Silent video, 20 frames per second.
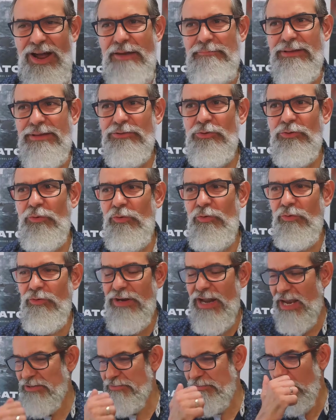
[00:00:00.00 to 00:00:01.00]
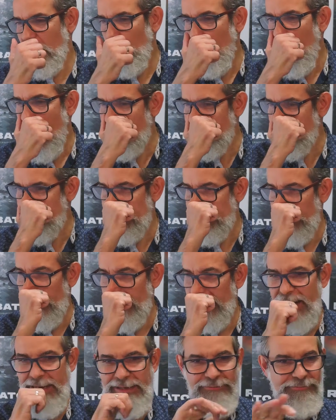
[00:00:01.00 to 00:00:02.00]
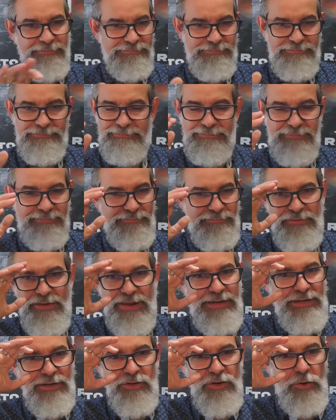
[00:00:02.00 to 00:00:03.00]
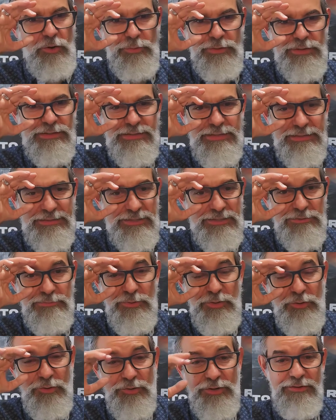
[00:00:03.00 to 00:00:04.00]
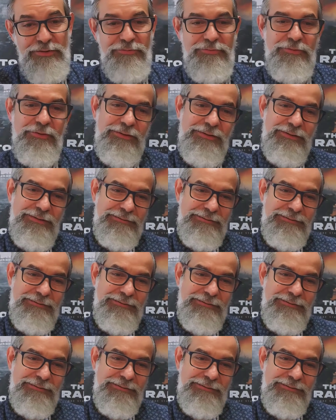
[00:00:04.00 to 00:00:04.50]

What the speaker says: been to Nashville once and I fell in love with the city. It's beautiful.